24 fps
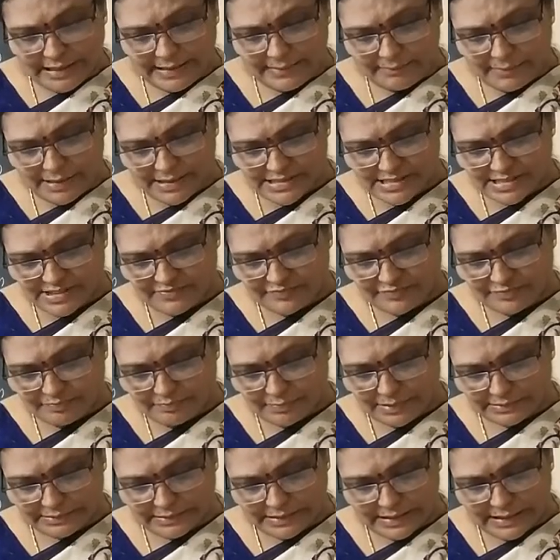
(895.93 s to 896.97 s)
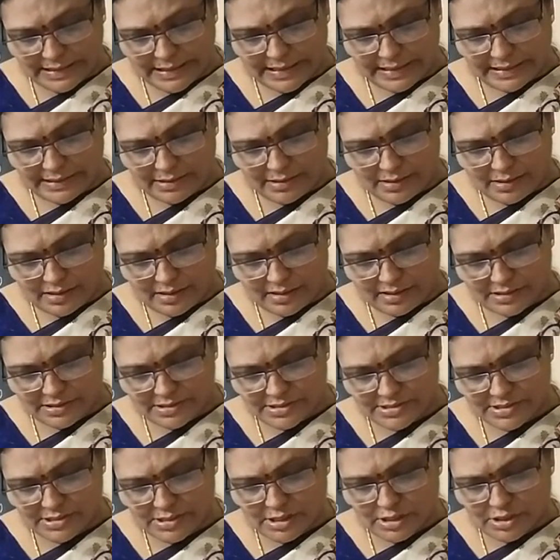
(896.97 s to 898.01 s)
Alma's mother and
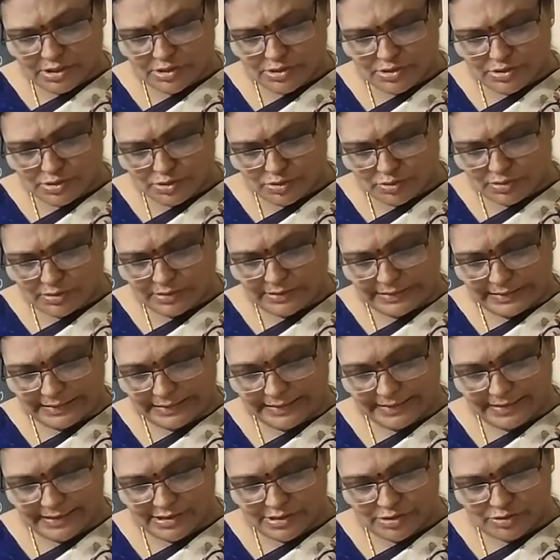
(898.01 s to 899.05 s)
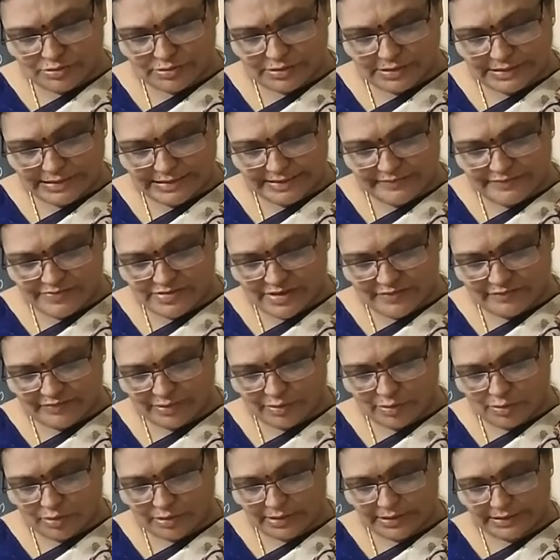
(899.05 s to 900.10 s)
aunts stood clinging to the leaves of
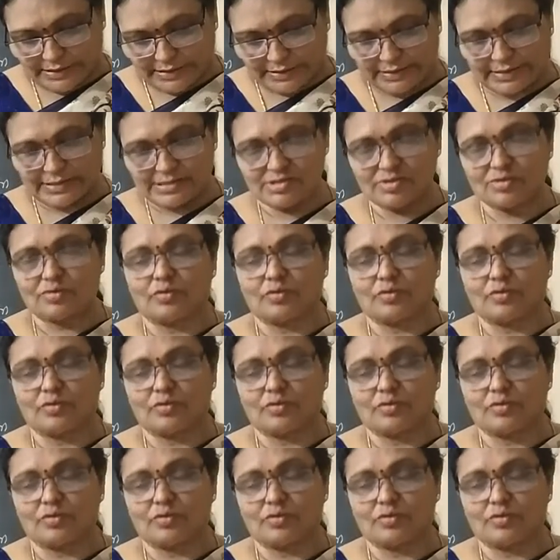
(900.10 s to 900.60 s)
a coconut tree.